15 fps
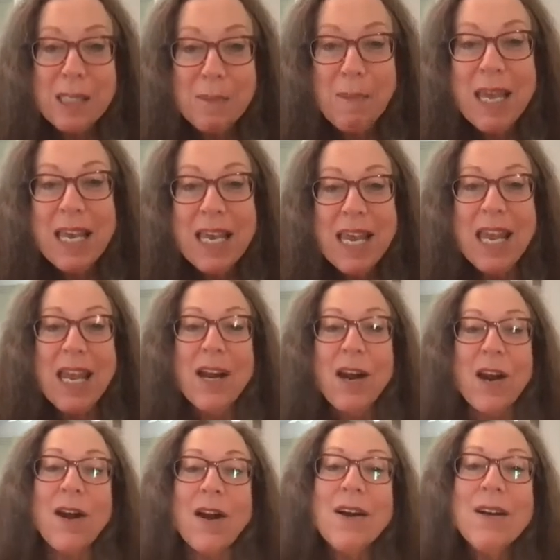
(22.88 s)
speak
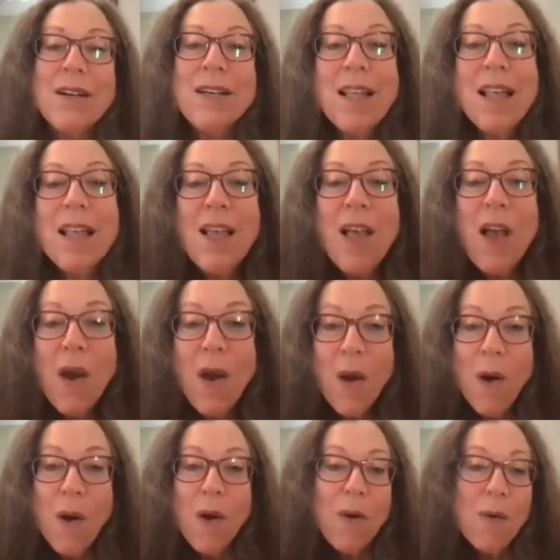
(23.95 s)
here
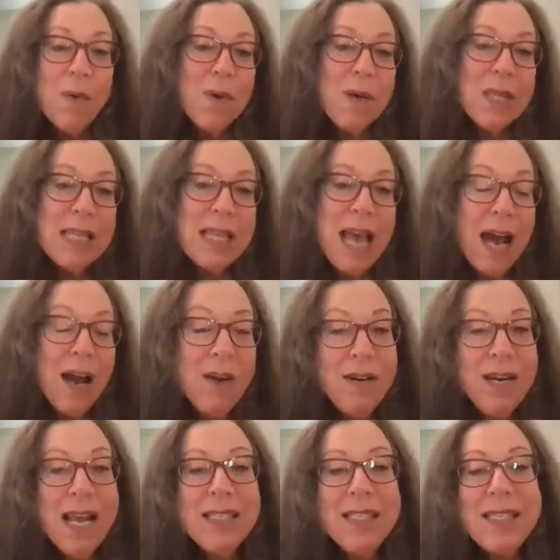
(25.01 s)
without
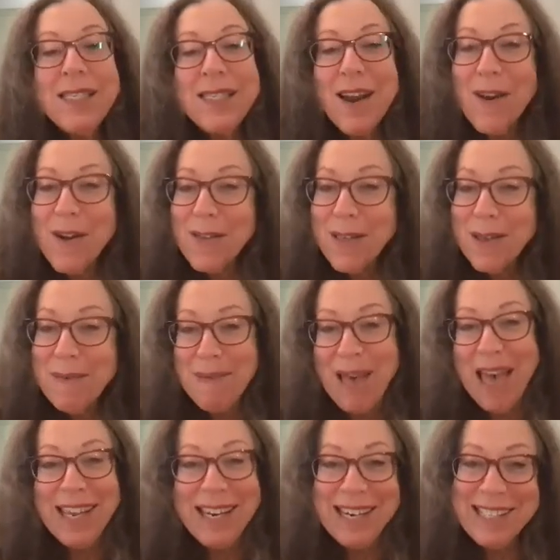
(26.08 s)
necessarily
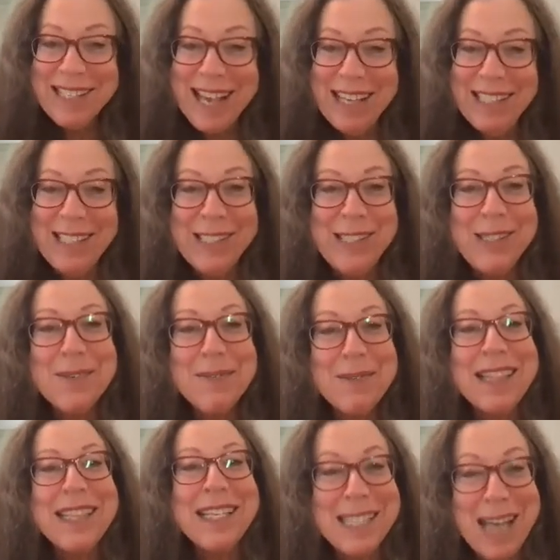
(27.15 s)
paying attention to
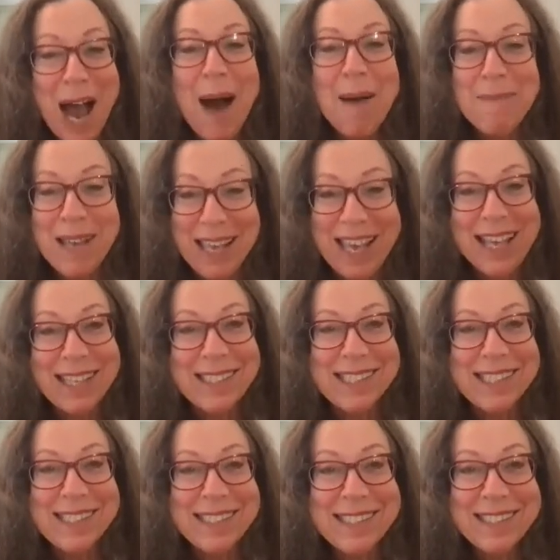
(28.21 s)
what the topic
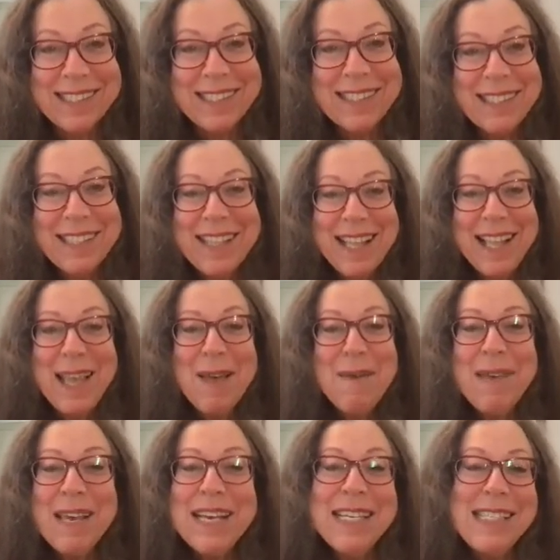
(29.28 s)
is,
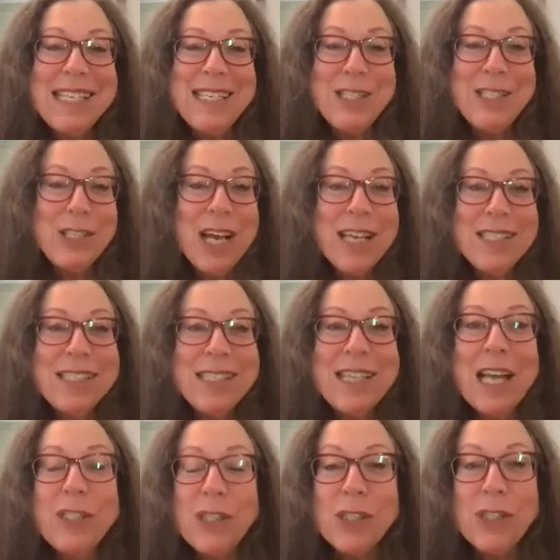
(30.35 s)
because it's just
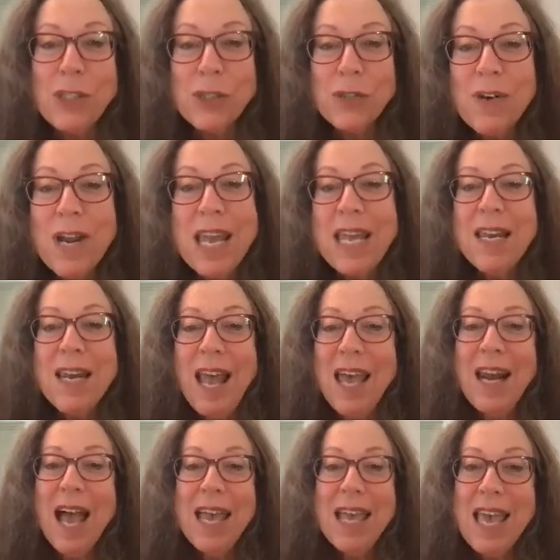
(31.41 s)
such a treat.
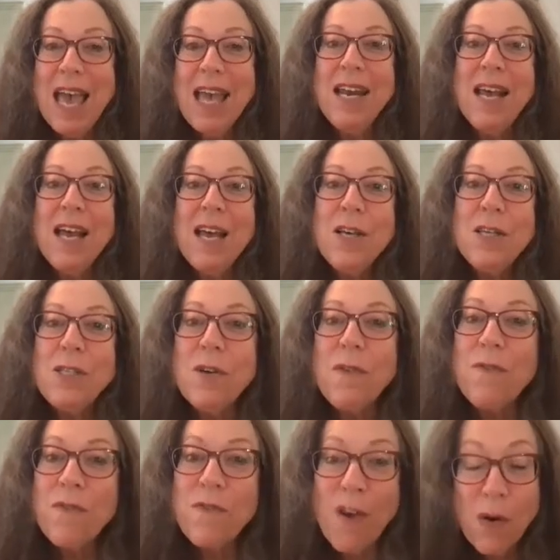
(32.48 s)
And I get
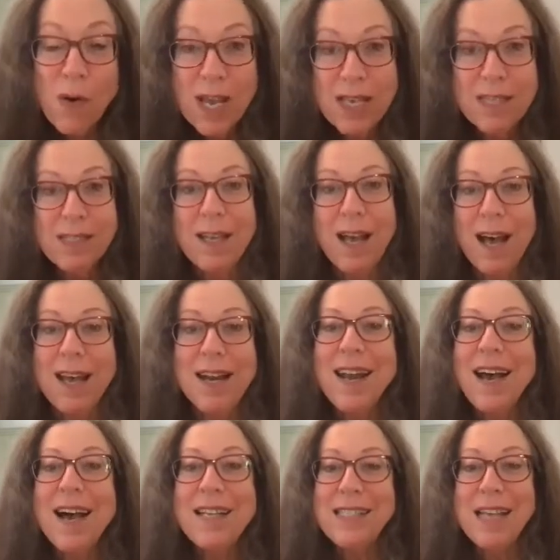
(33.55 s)
to focus
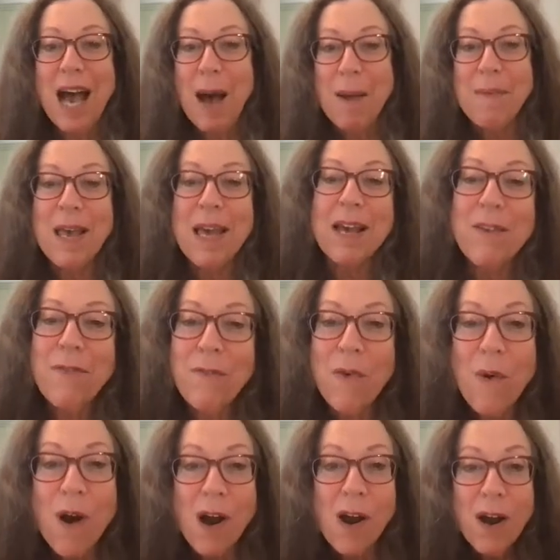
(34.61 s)
on a topic
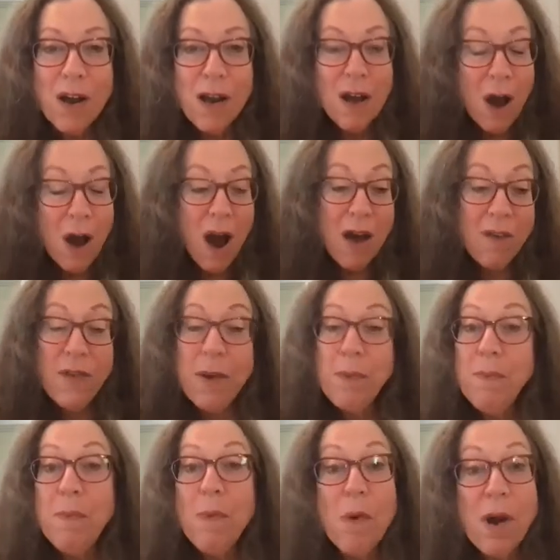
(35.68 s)
for
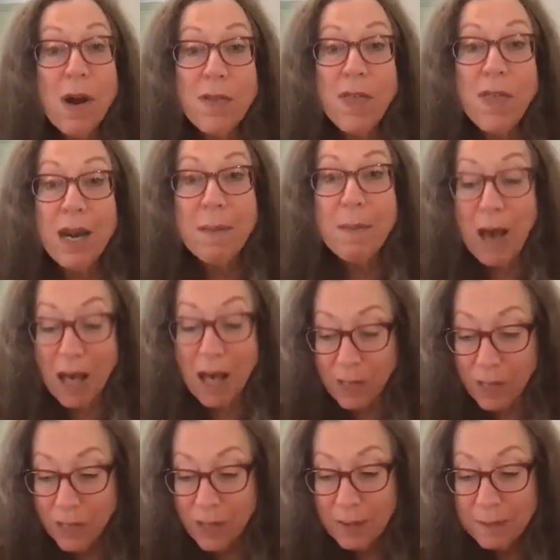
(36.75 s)
often more than a
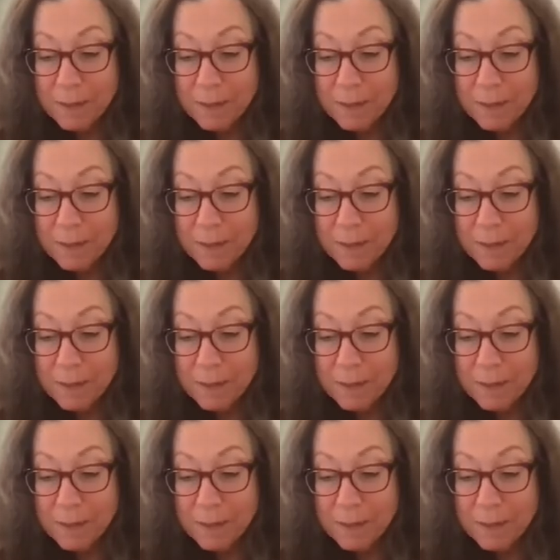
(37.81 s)
month.